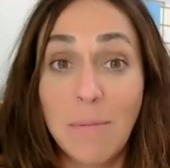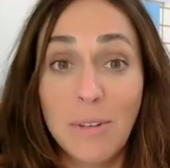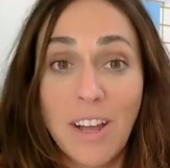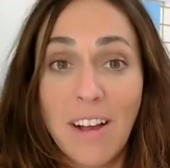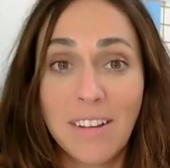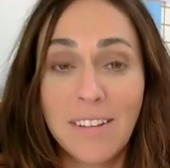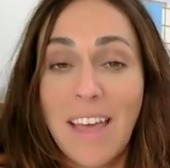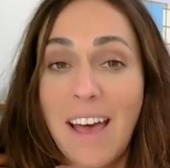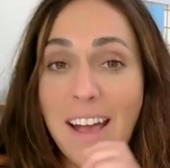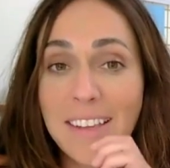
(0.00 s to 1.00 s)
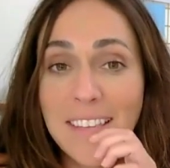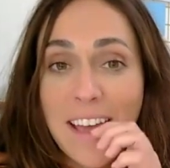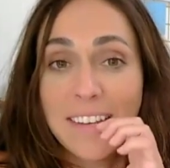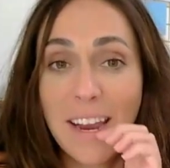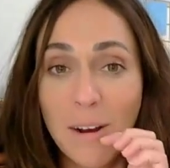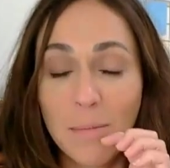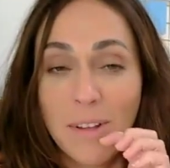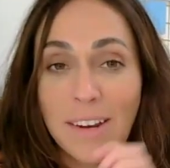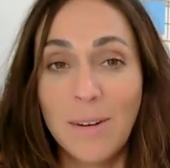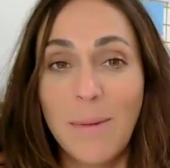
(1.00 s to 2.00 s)
a bulldog that has that
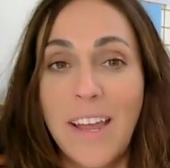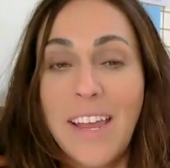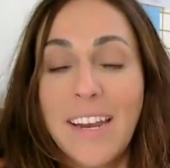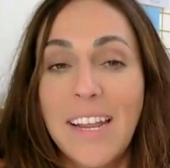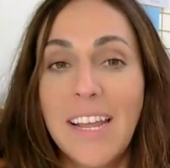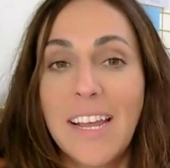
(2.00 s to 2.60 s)
terrible underbite.